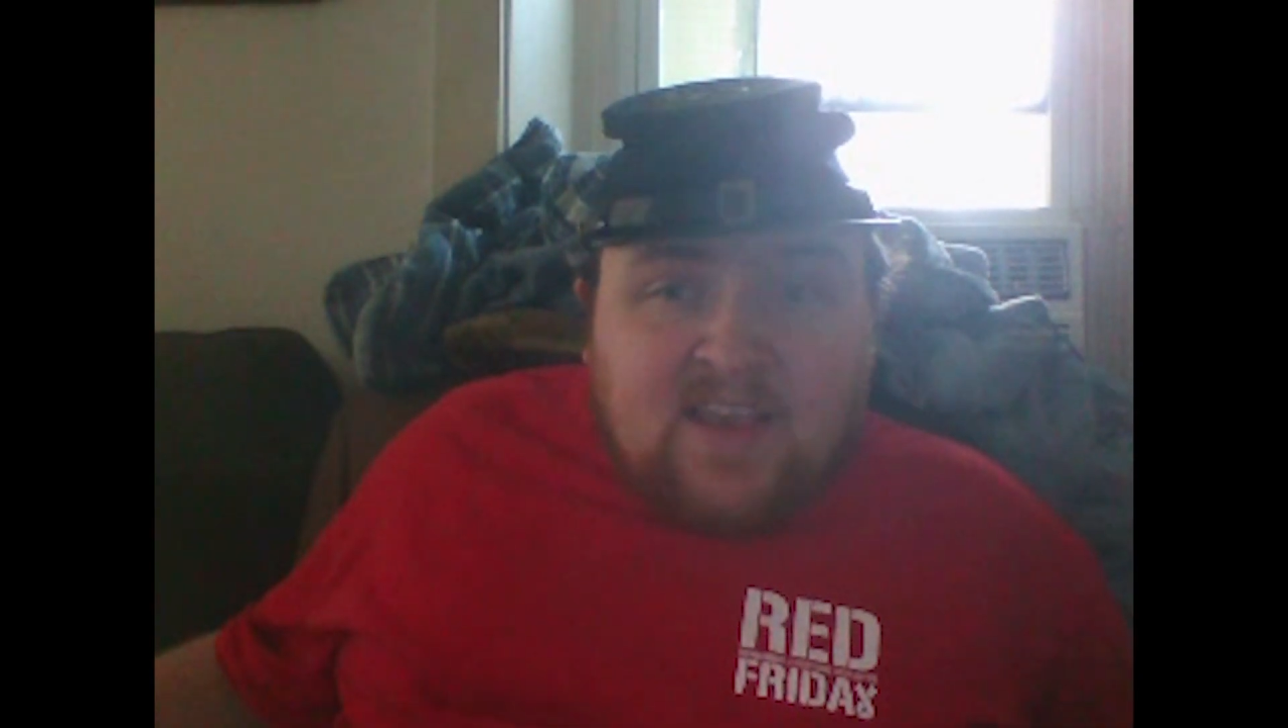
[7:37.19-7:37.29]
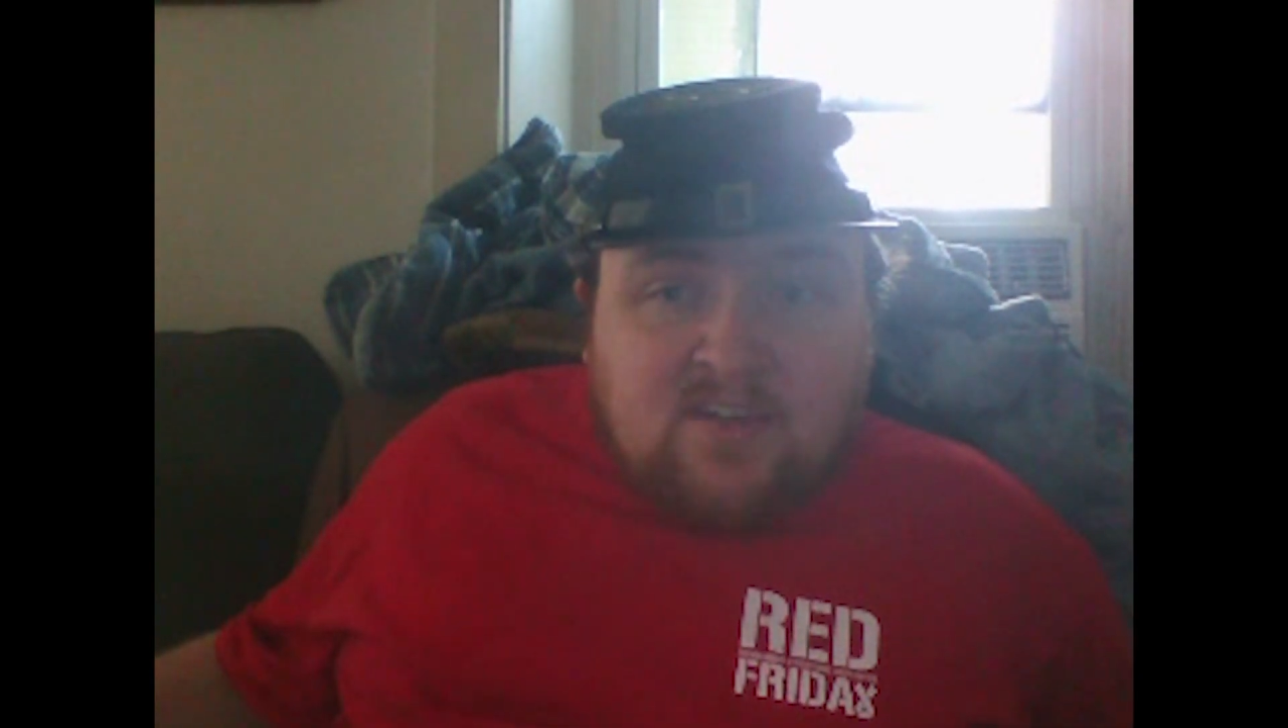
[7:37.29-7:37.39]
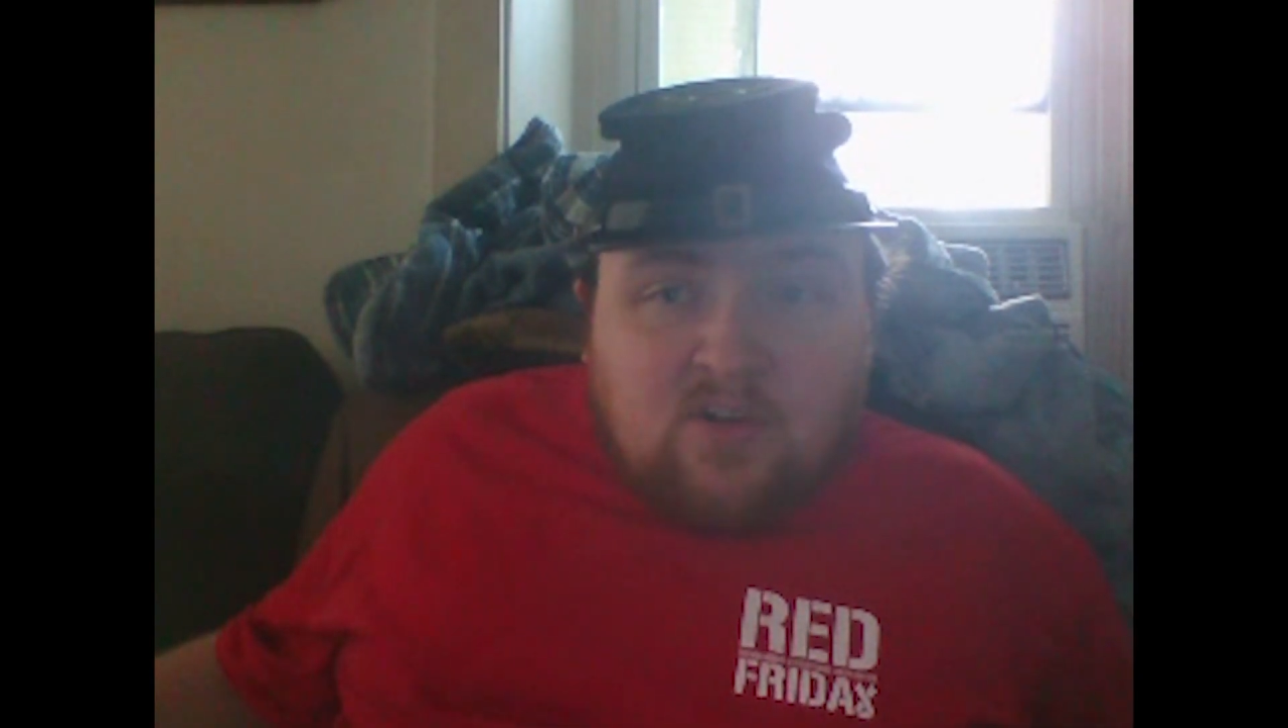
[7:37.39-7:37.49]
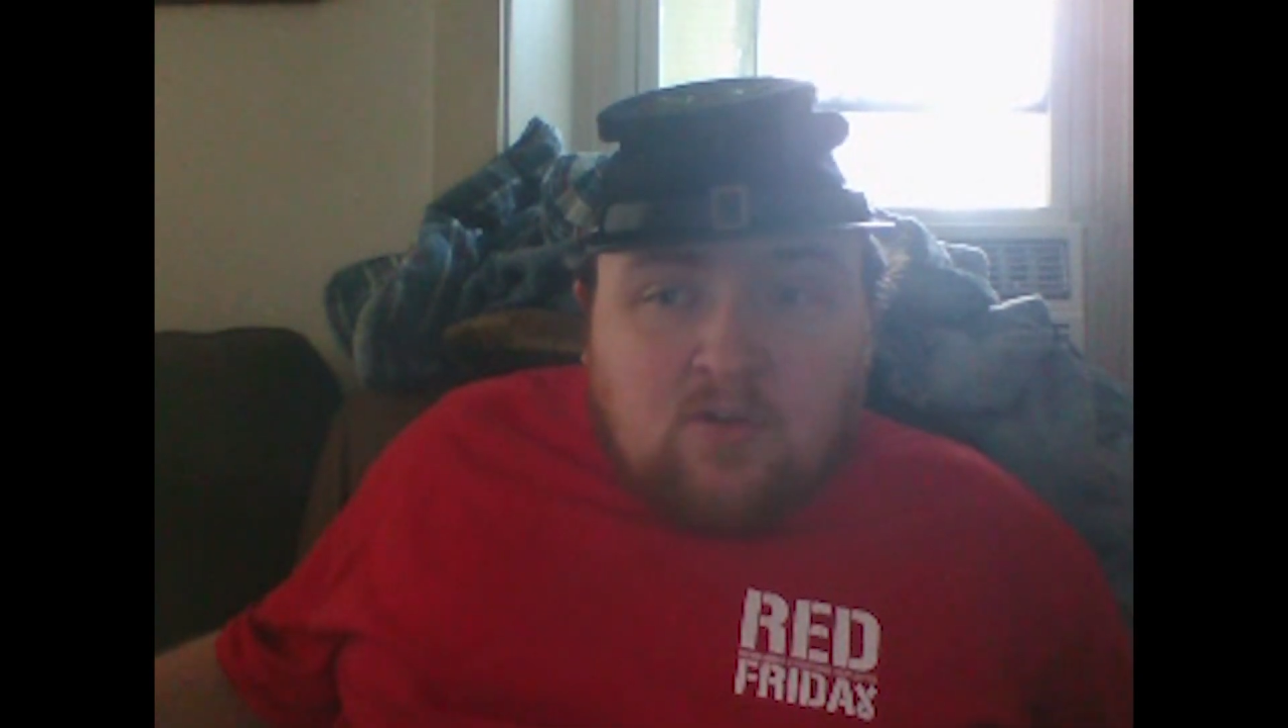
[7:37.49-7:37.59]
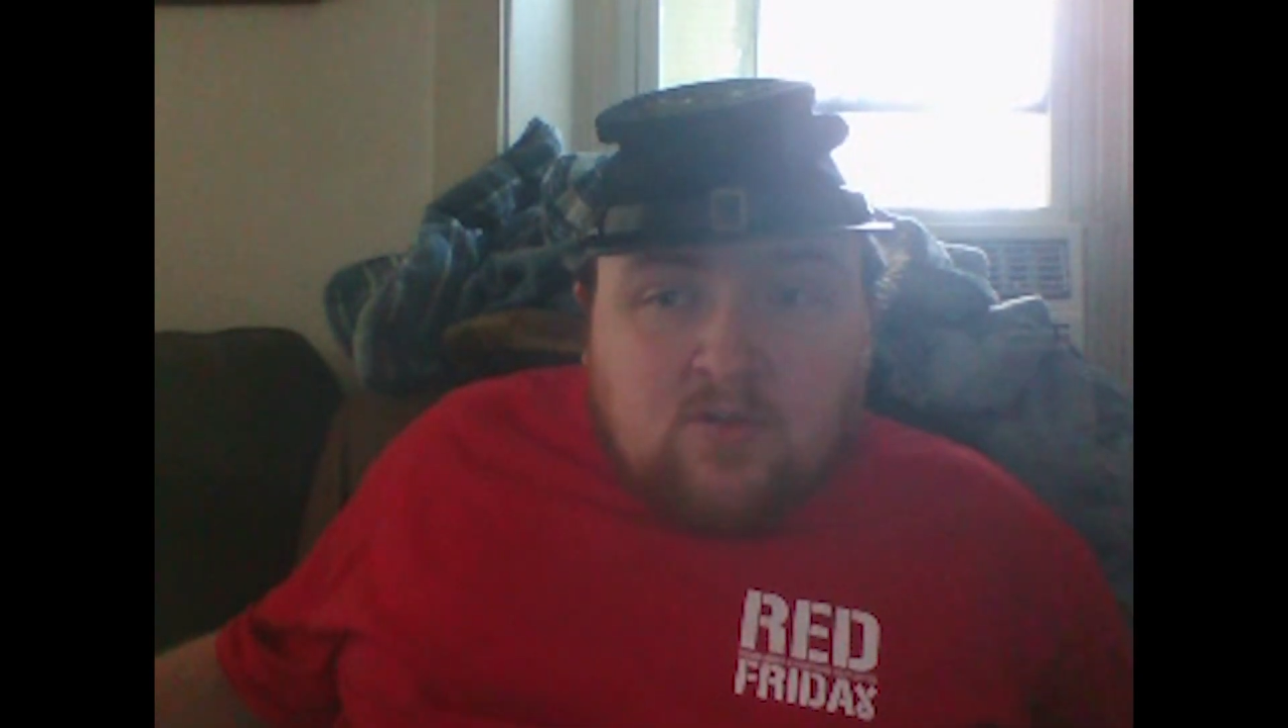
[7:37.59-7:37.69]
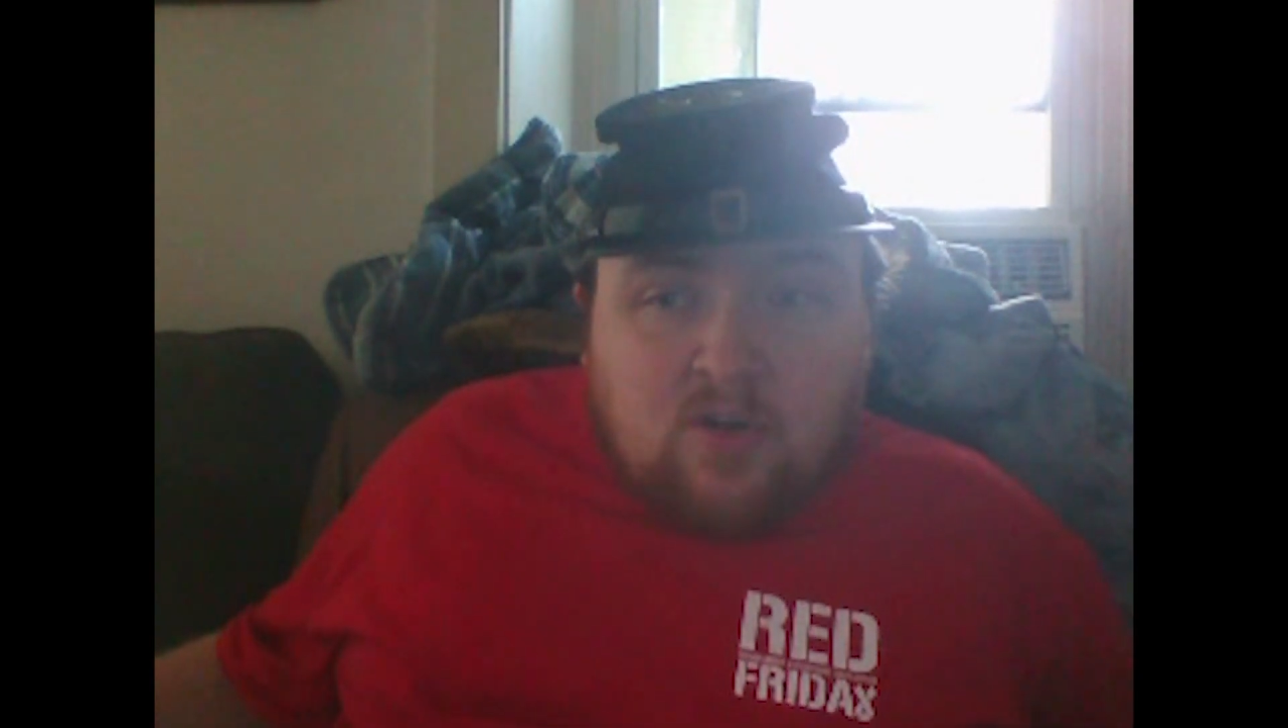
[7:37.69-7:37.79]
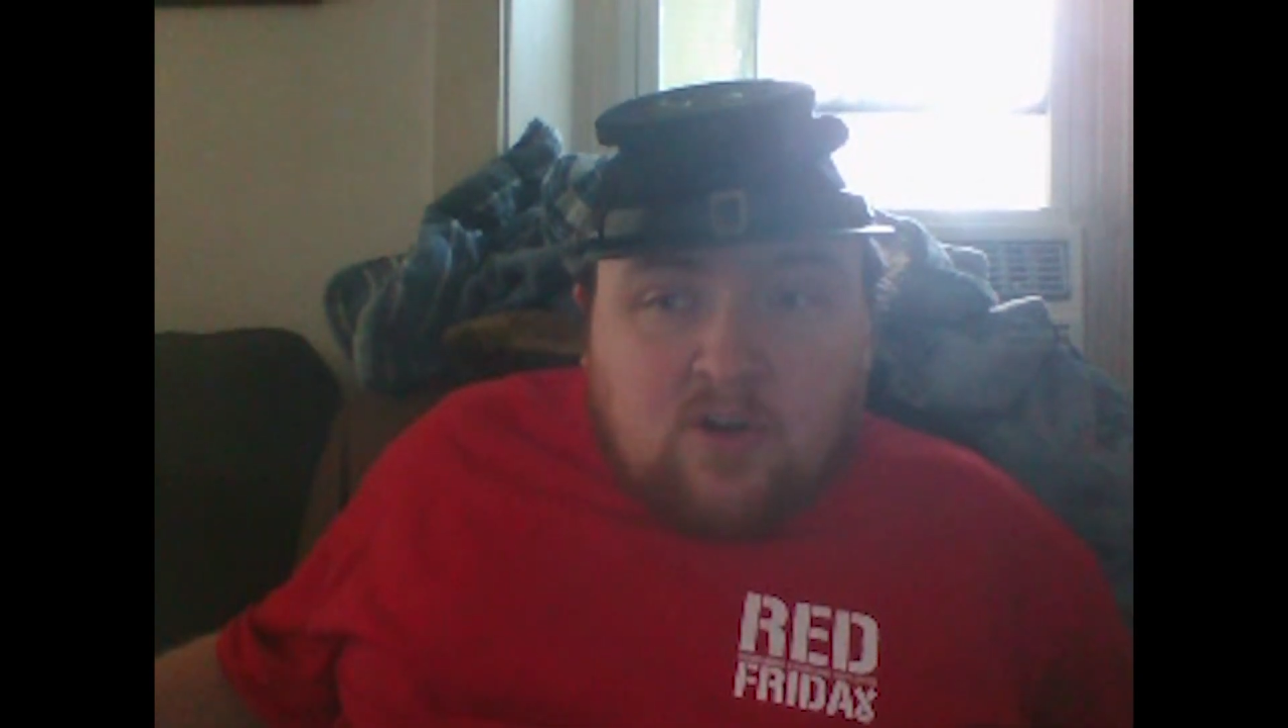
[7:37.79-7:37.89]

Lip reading: at Cold